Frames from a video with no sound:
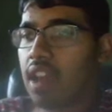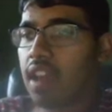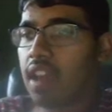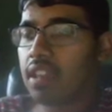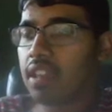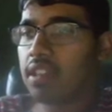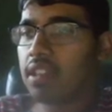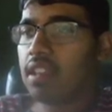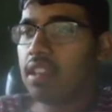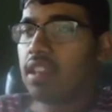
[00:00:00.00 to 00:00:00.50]

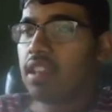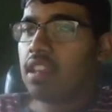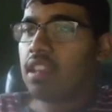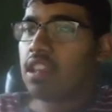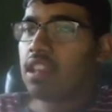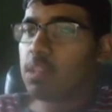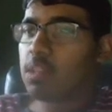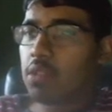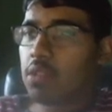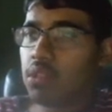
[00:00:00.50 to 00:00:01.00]
And
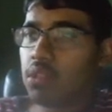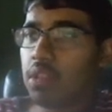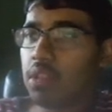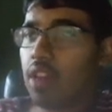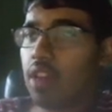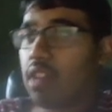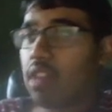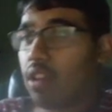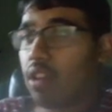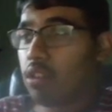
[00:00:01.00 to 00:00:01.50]
especially
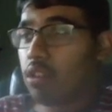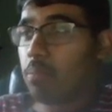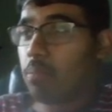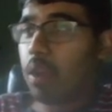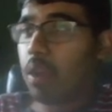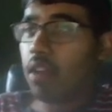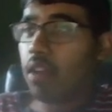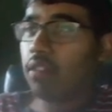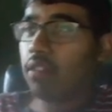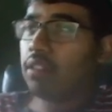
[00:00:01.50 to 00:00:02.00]
without Gareth
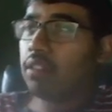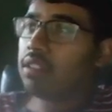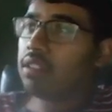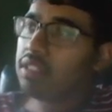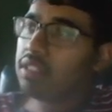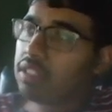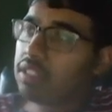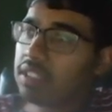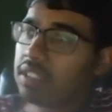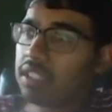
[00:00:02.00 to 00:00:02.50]
Bale,
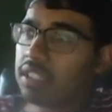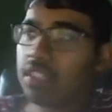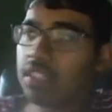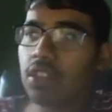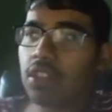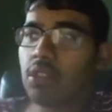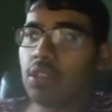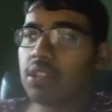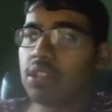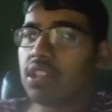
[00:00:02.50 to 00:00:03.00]

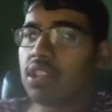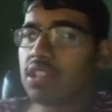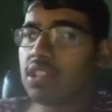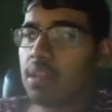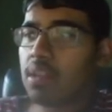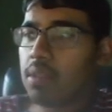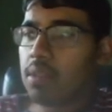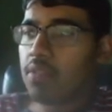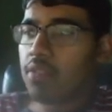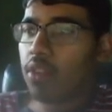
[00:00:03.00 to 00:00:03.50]
it's going to
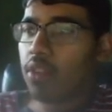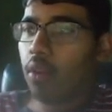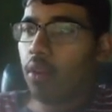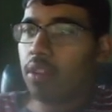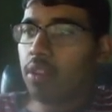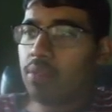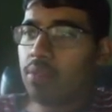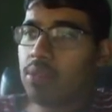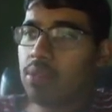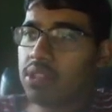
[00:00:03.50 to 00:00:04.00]
be difficult.
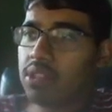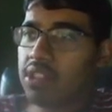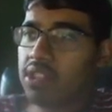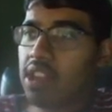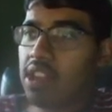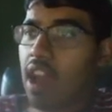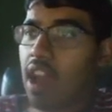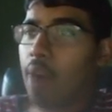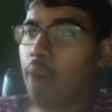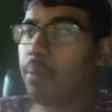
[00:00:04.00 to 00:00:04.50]
And you see
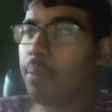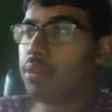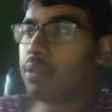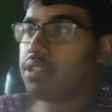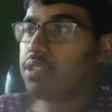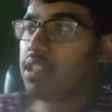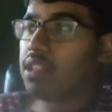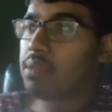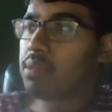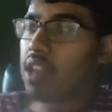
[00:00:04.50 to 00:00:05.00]
how both
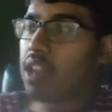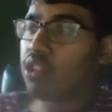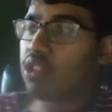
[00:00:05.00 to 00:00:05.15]
teams actually